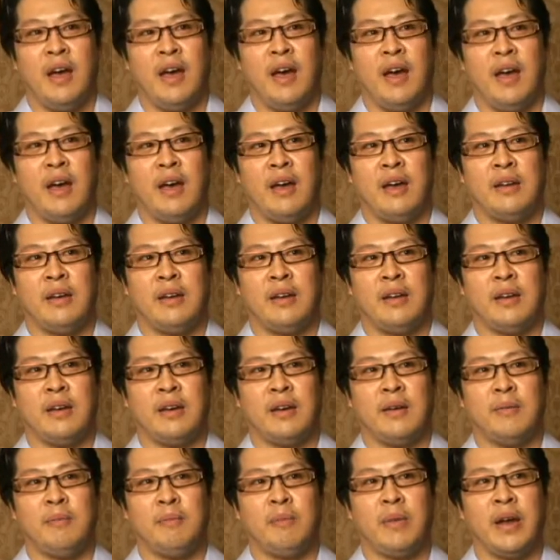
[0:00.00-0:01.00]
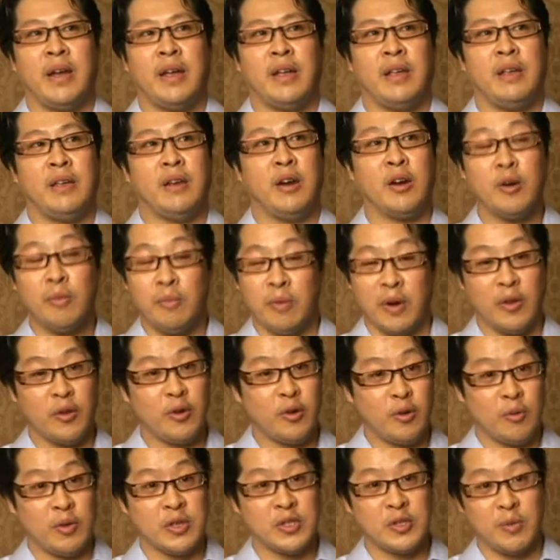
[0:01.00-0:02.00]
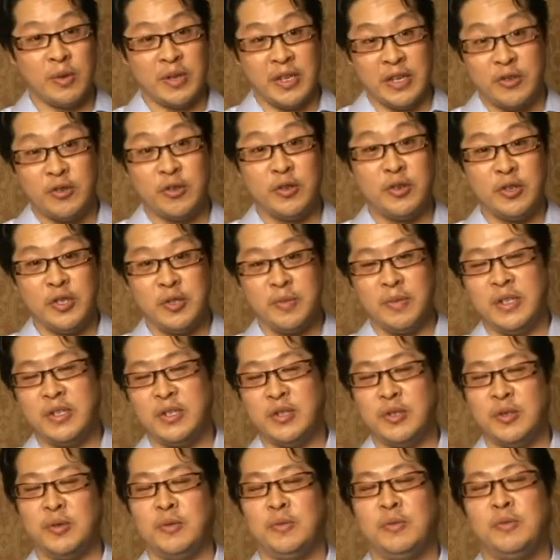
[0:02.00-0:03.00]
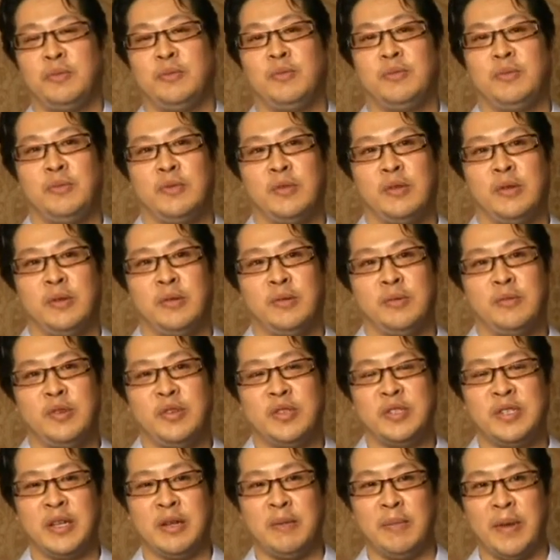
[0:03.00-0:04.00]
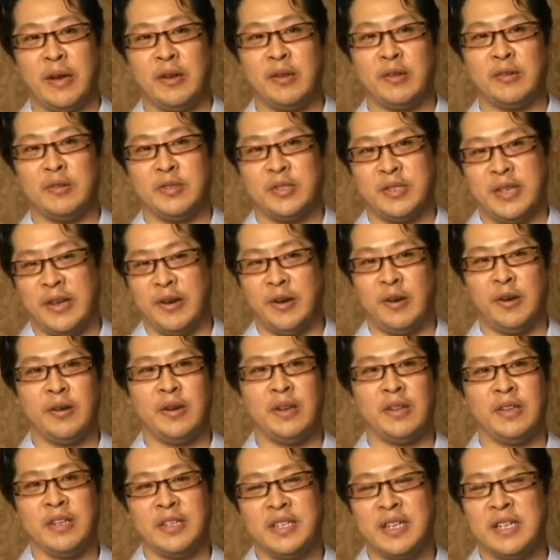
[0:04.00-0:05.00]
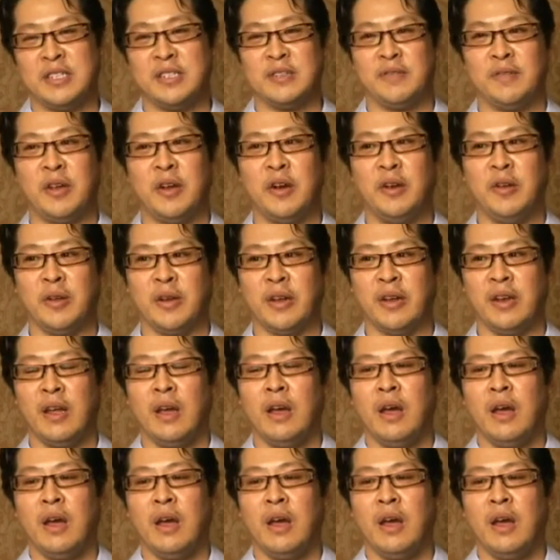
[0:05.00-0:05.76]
And my younger brother, who was the one that introduced me to the UCLA Medical Center and the intensive care unit,